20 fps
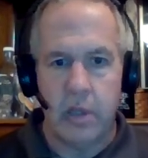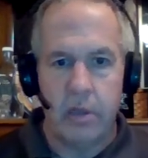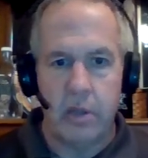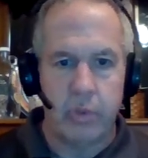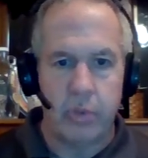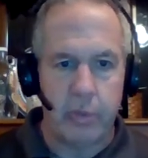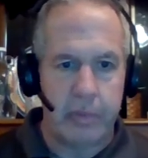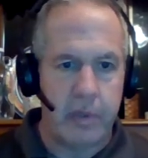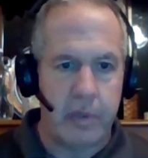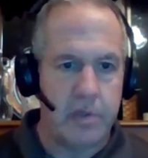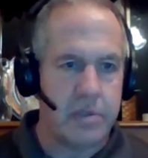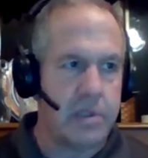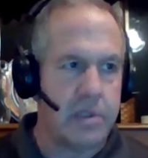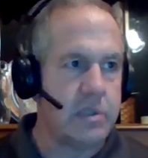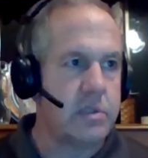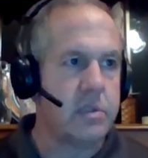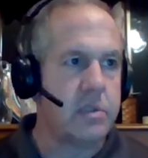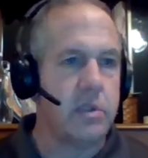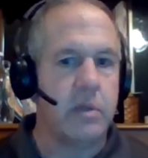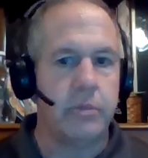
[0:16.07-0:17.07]
proposing
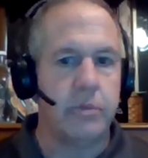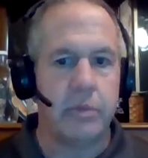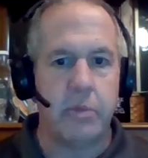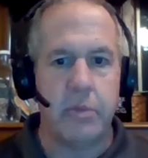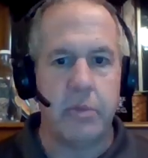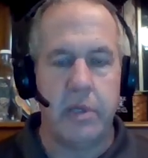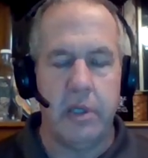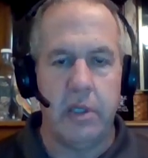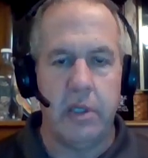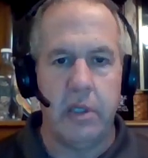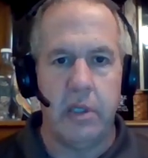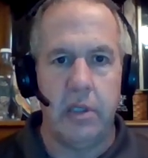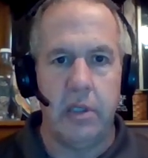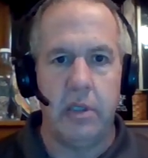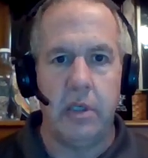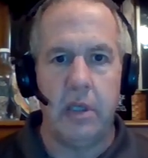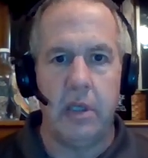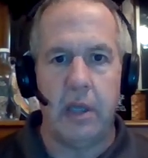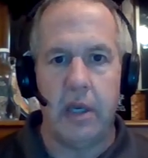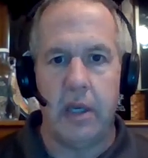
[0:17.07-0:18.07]
to implement
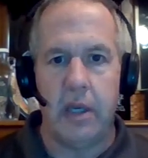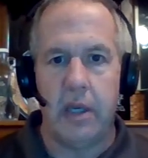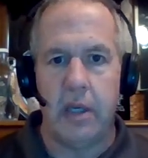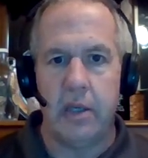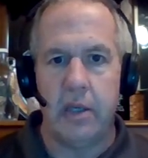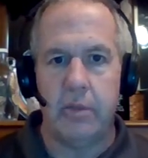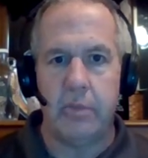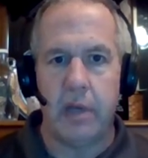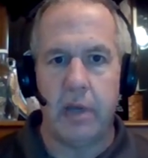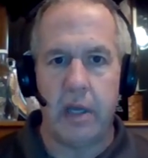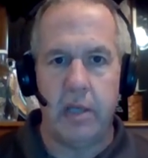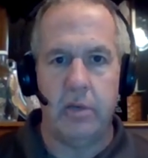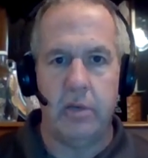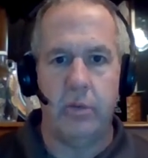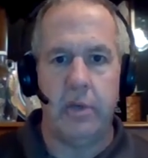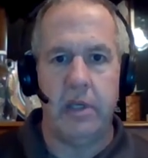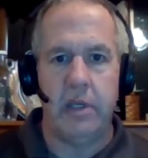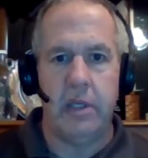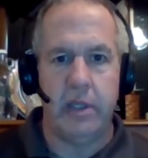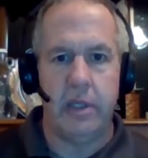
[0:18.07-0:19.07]
in
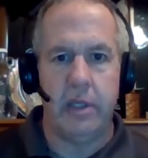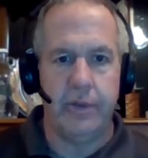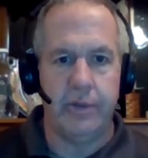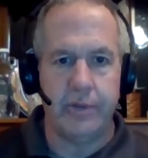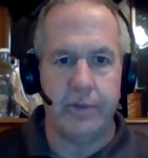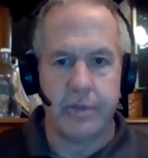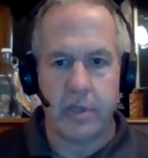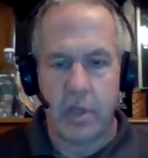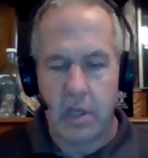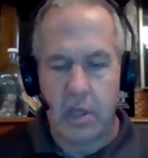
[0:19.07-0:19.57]
Hideaway Hills.